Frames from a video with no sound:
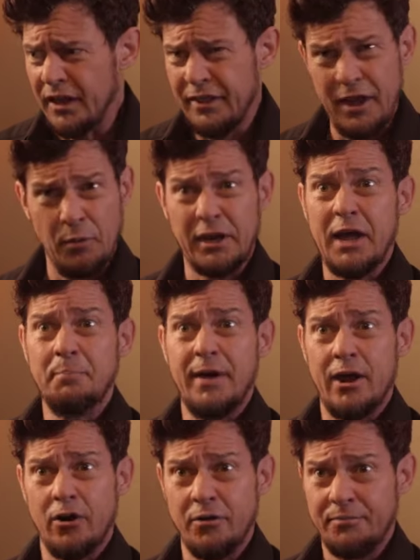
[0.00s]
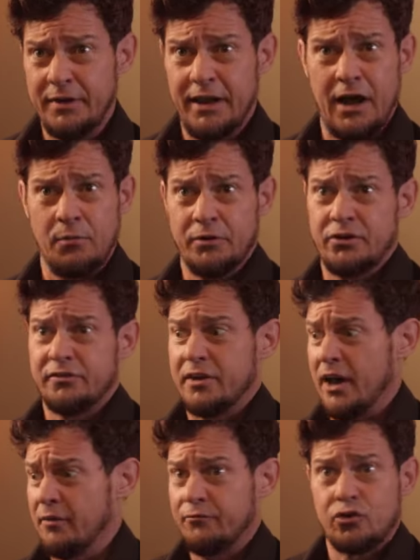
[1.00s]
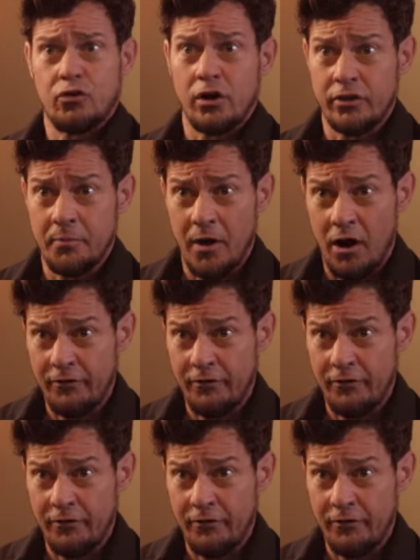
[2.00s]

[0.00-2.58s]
And they would get better, and I would just kind of shrug them